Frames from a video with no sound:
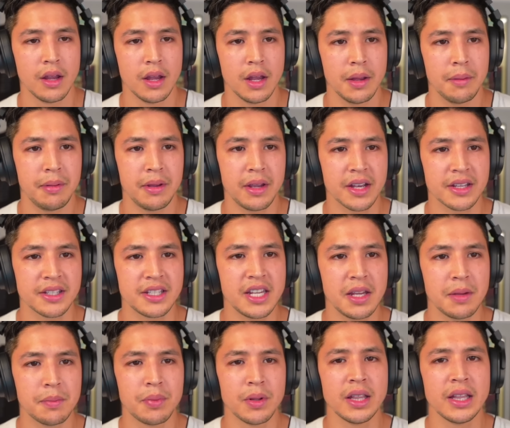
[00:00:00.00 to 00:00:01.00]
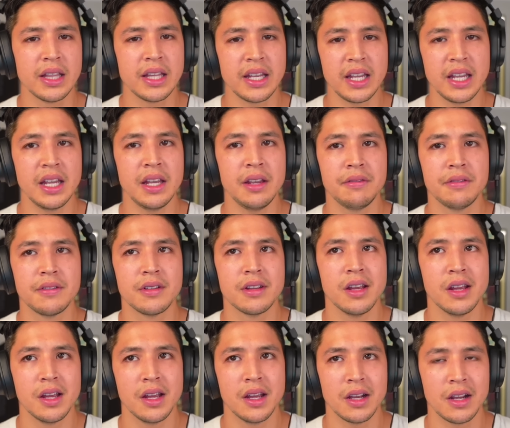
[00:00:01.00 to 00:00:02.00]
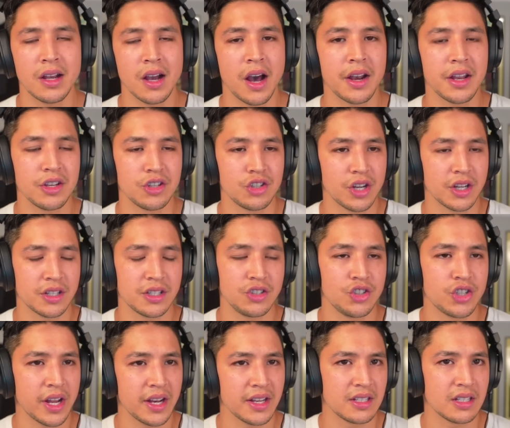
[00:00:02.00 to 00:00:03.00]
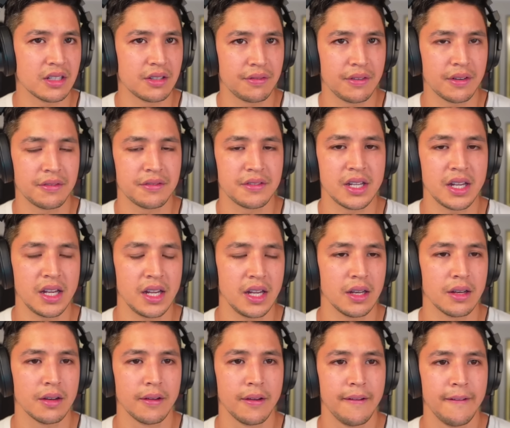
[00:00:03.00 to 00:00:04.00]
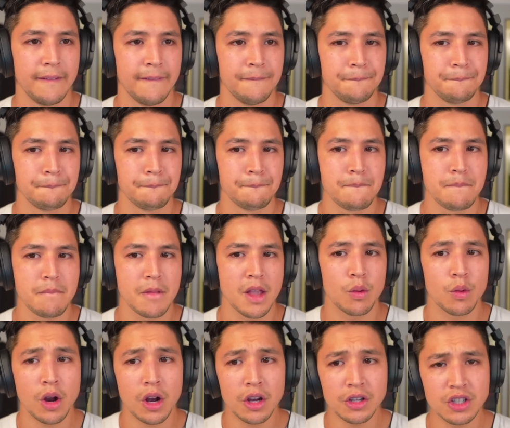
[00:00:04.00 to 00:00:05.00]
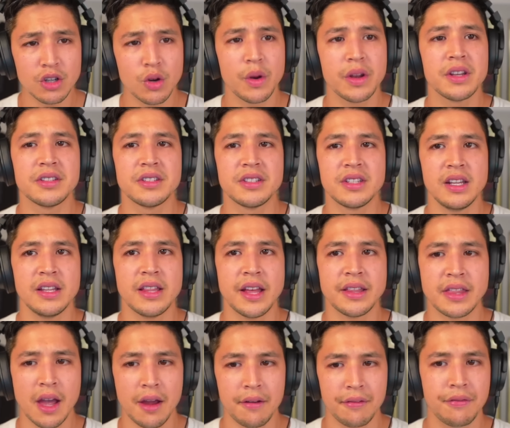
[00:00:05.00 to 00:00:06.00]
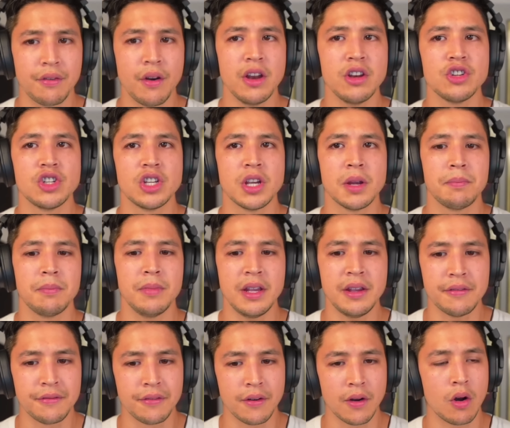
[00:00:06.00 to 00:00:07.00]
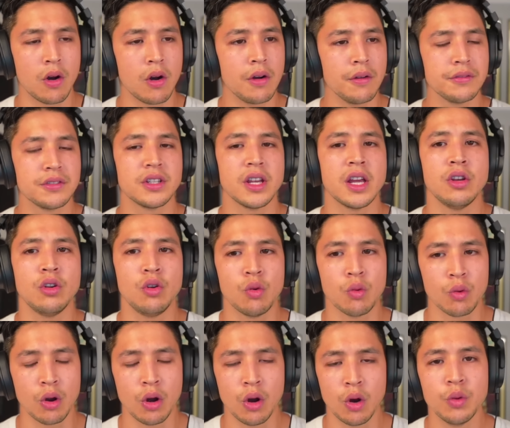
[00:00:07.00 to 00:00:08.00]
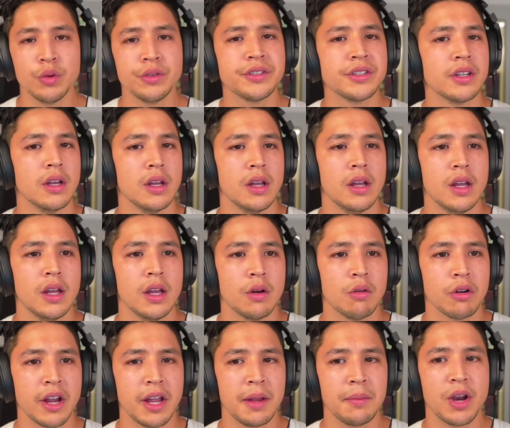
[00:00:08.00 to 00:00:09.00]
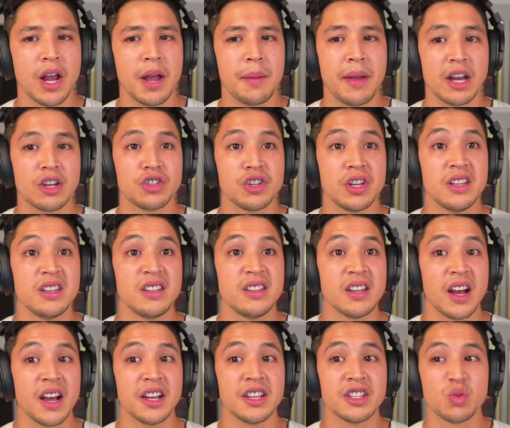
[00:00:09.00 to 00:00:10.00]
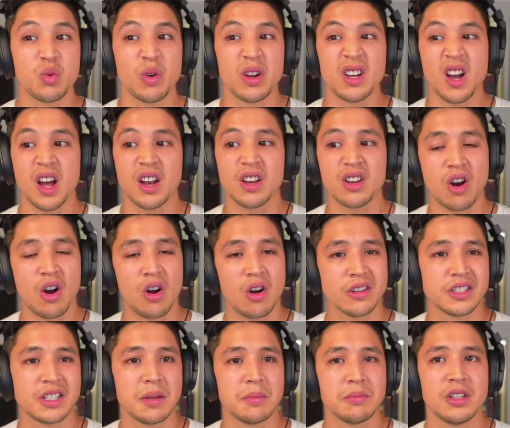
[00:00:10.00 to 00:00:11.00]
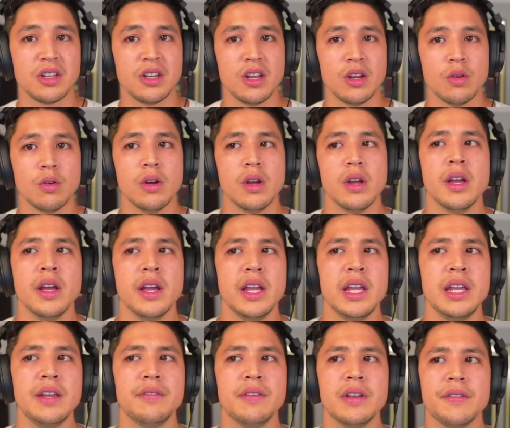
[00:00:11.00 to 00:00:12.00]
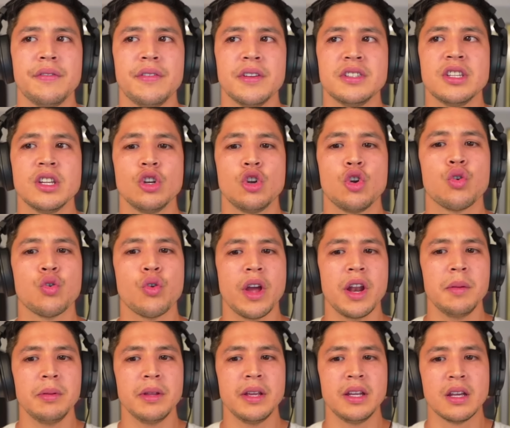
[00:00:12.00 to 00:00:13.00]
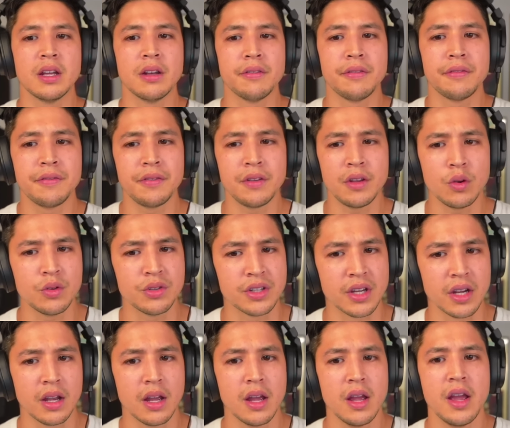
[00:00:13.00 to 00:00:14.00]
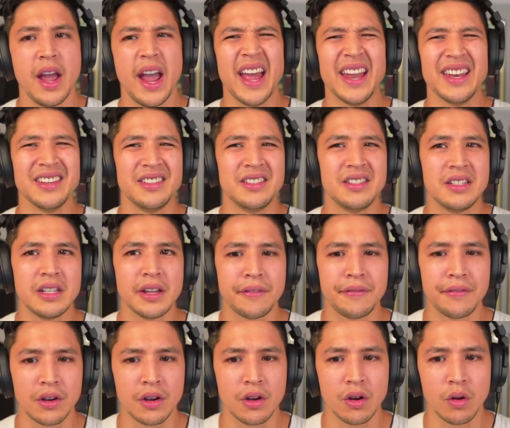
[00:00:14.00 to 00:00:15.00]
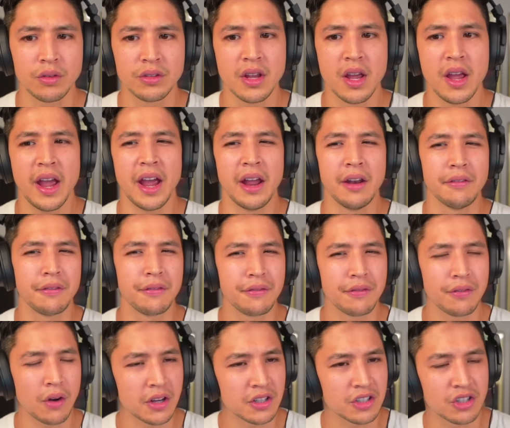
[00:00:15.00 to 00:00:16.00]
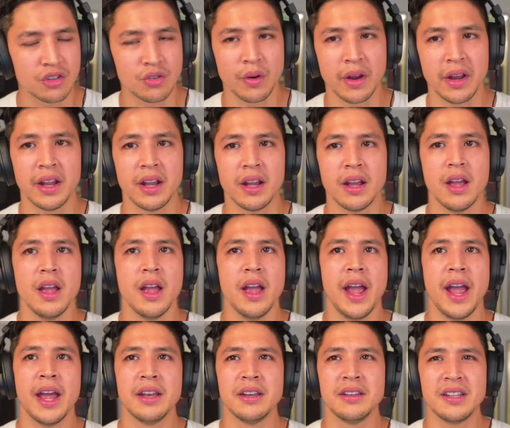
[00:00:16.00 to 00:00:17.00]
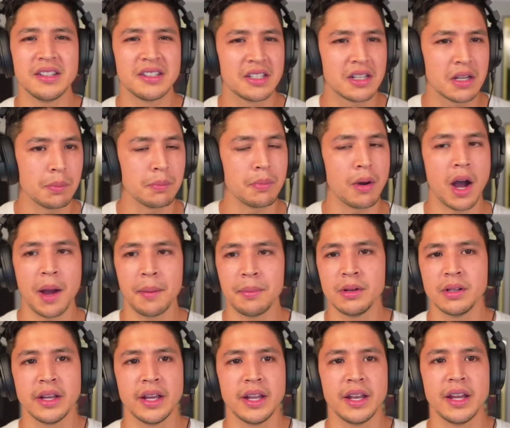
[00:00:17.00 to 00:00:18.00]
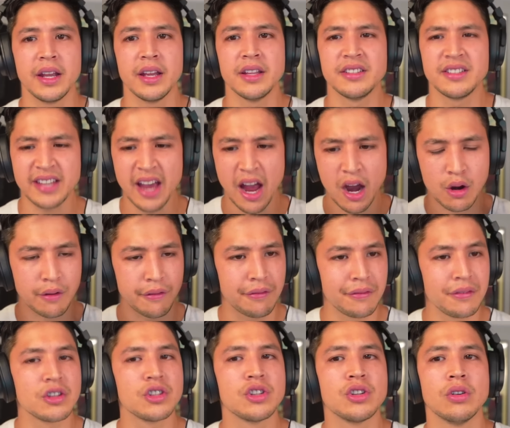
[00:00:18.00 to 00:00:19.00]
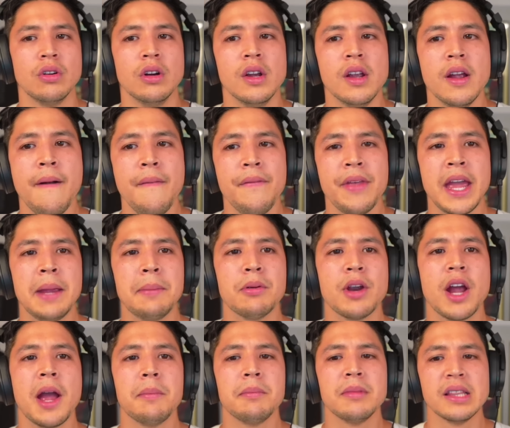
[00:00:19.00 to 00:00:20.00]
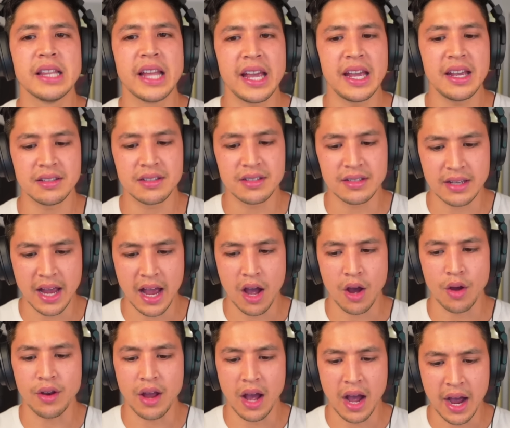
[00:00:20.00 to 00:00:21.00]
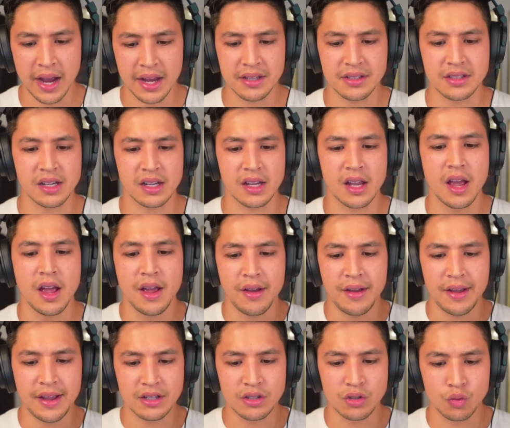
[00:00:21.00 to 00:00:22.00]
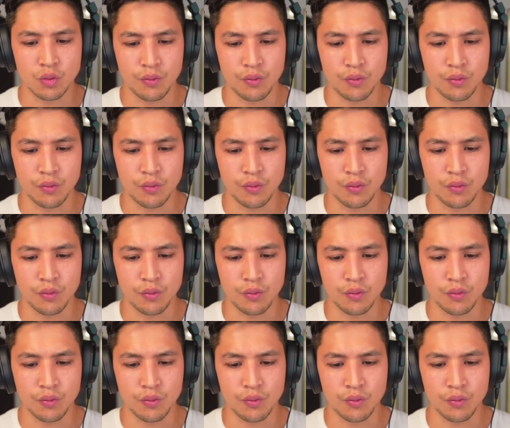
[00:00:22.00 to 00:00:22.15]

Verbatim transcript: because he believed God in Genesis 15. We're also going to see that friendship evolves and grows, where Abraham actually does what God calls him to do, even if it's incredibly confusing and difficult and frustrating and discombobulating and sacrificial. Abraham lays down Isaac, his